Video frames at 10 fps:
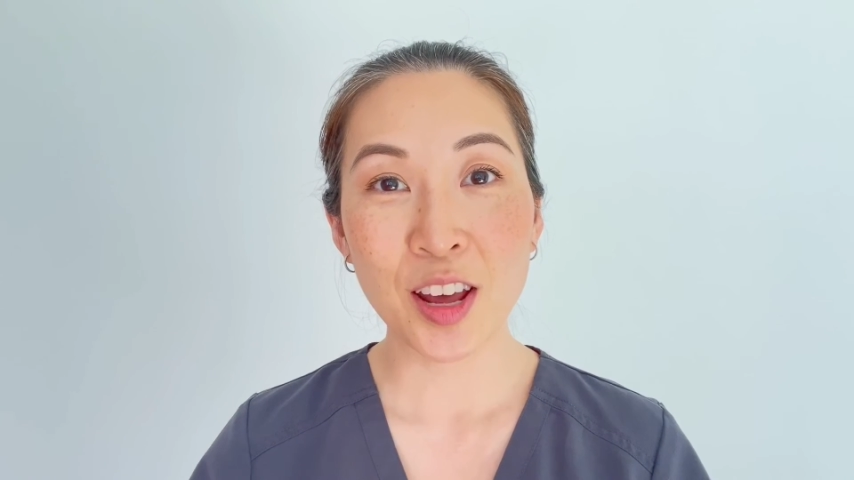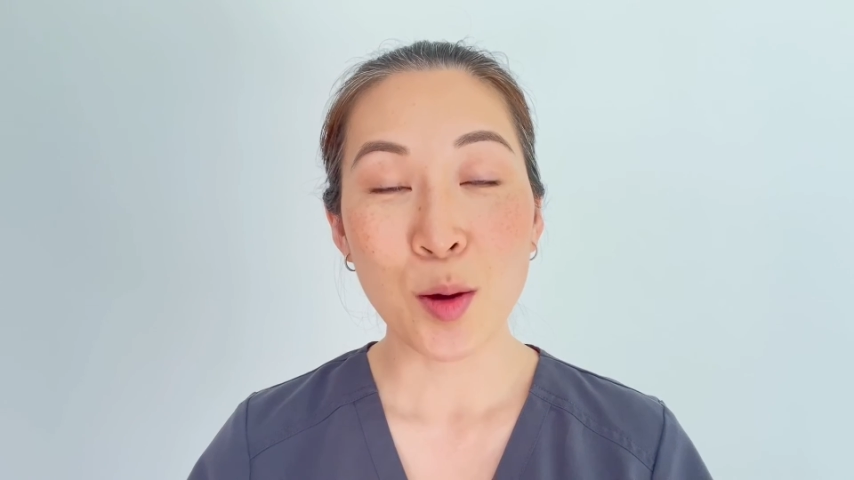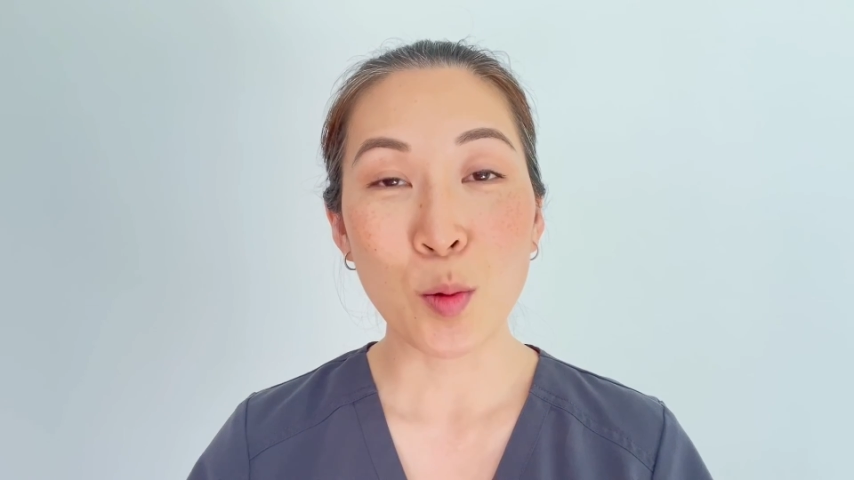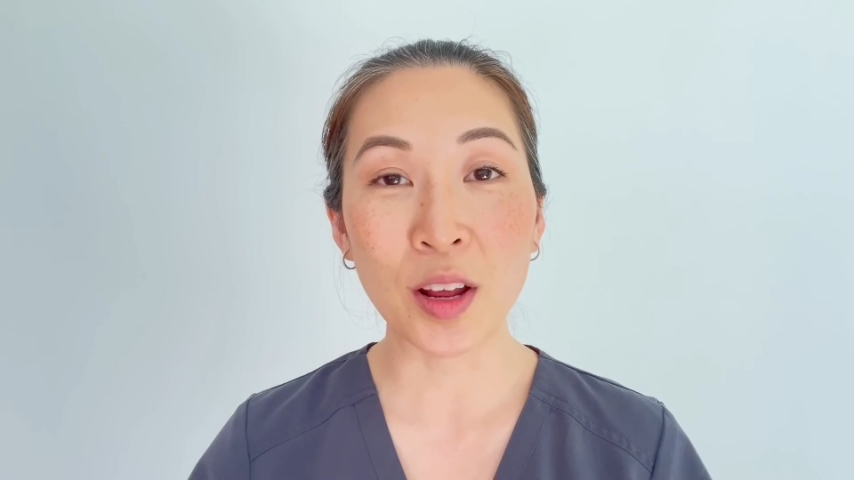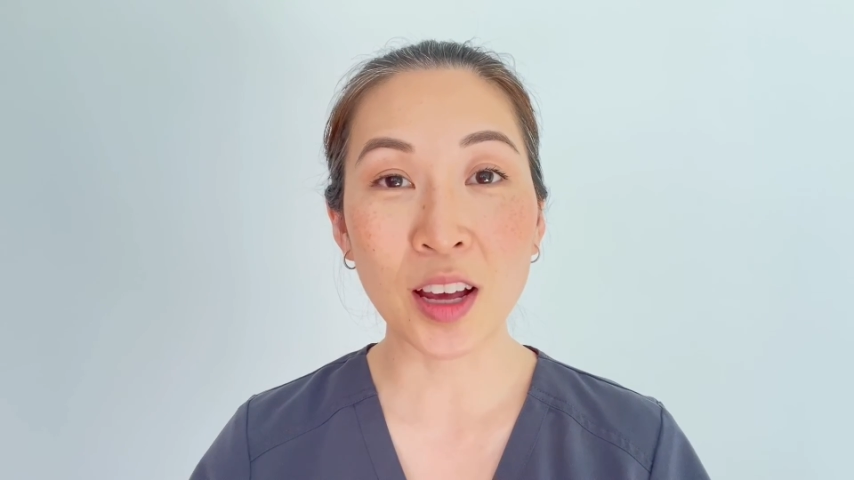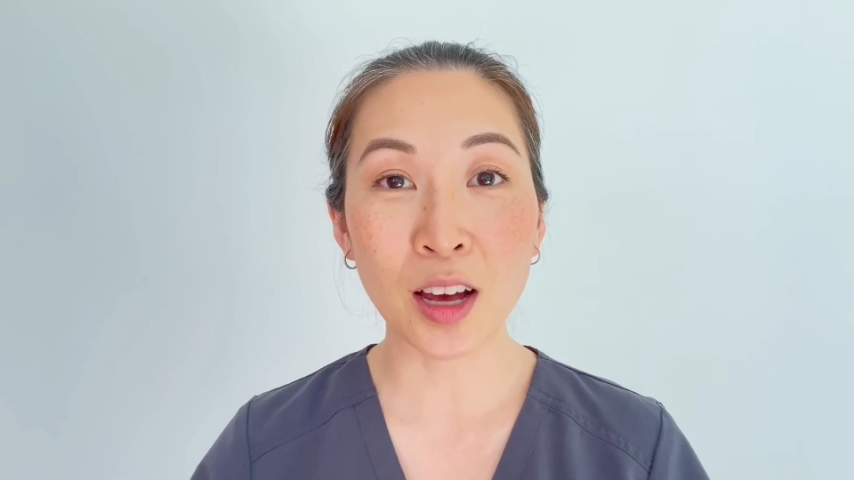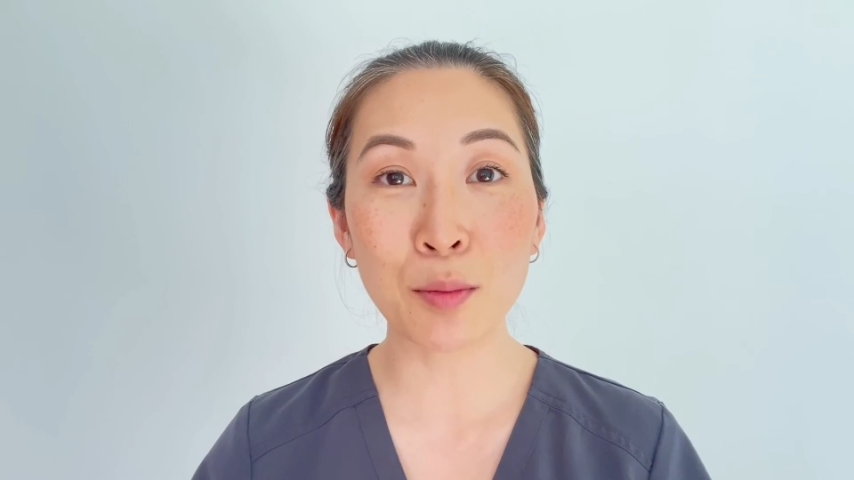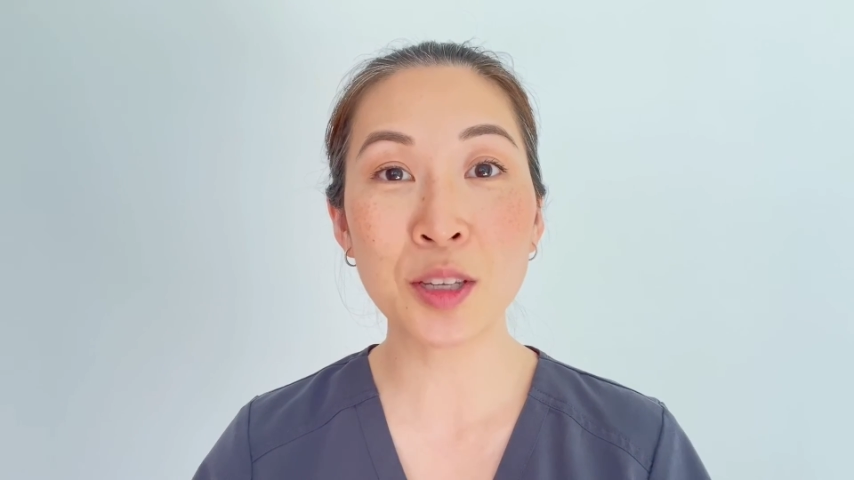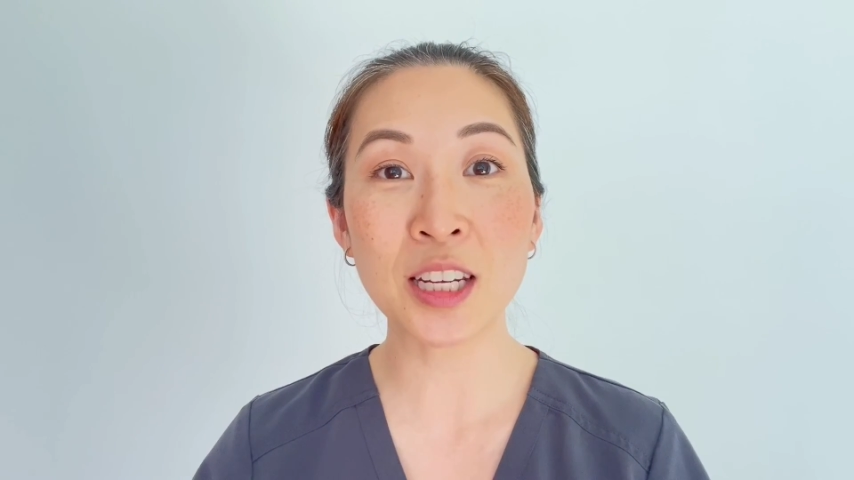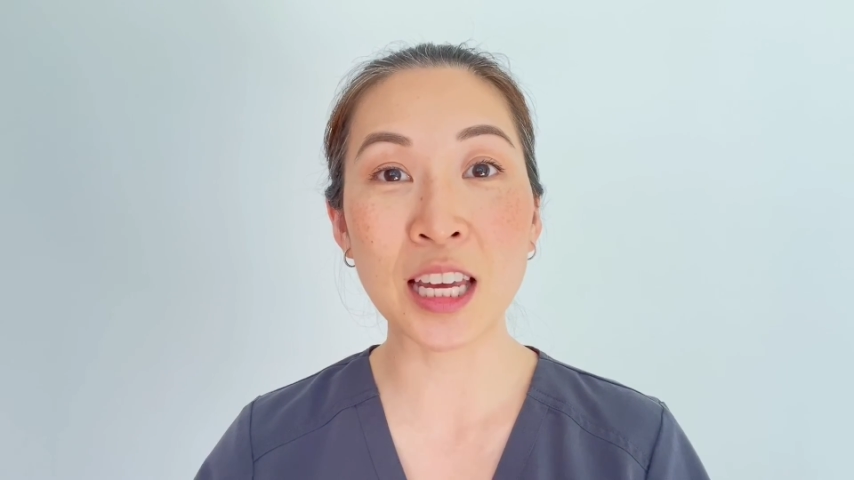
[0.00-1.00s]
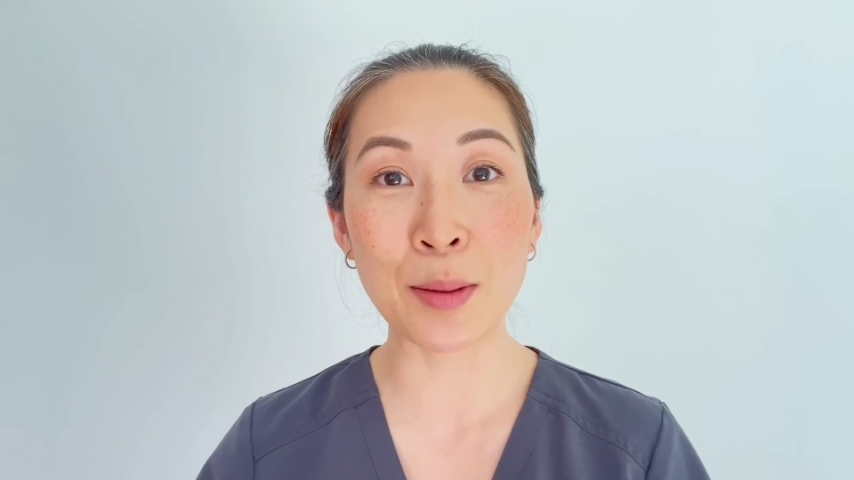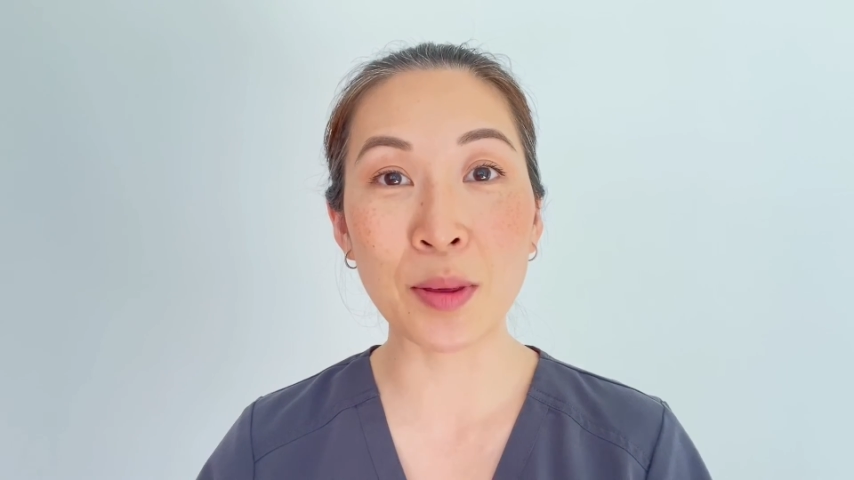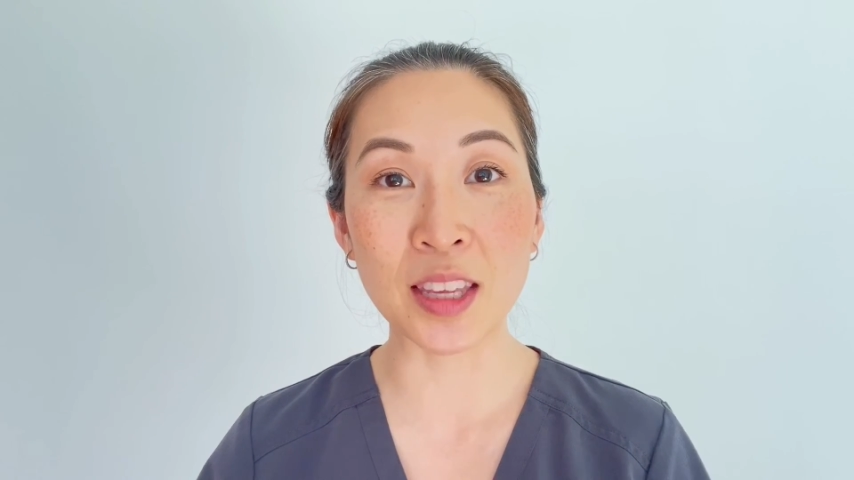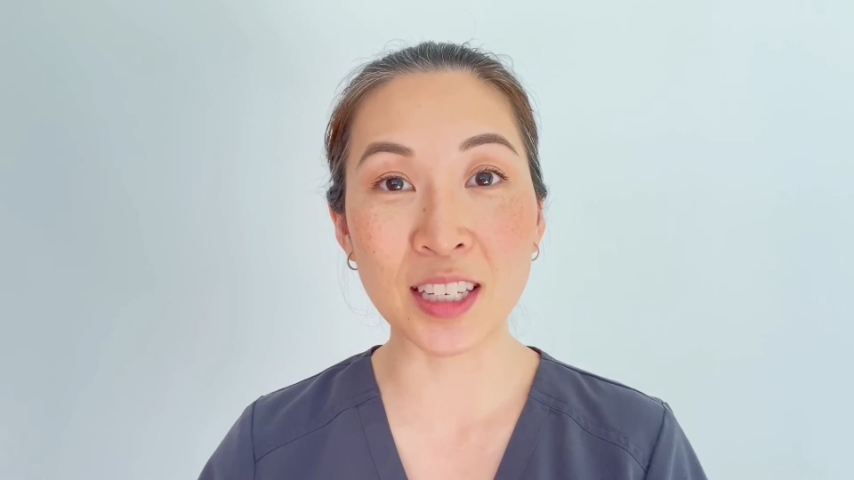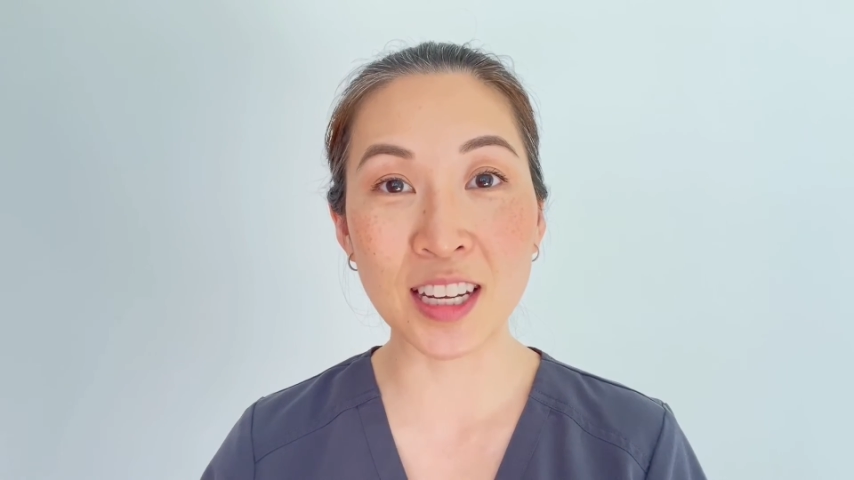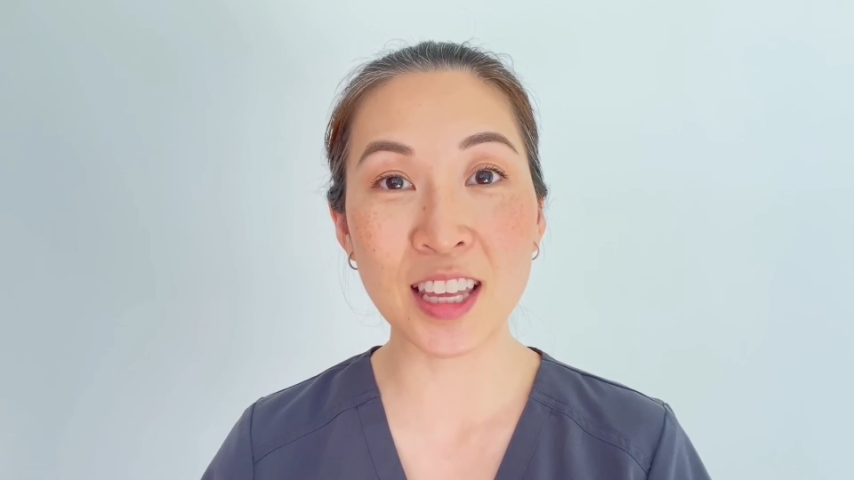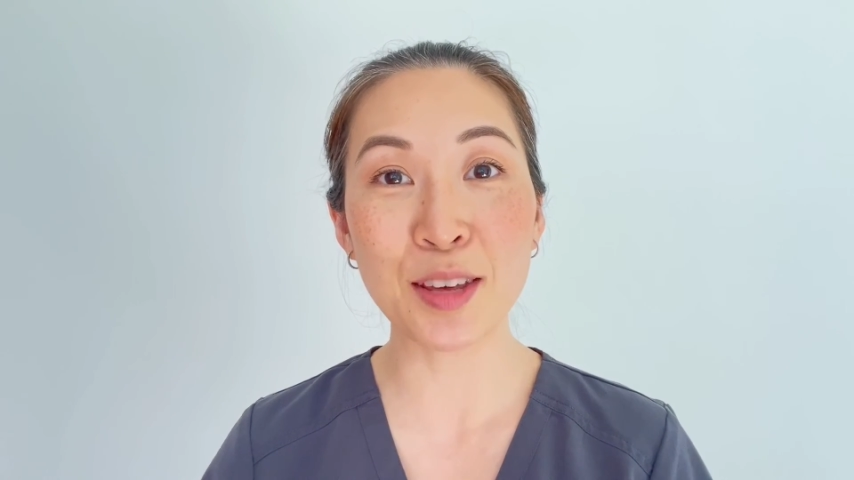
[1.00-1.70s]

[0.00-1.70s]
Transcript: when it comes to keeping the teeth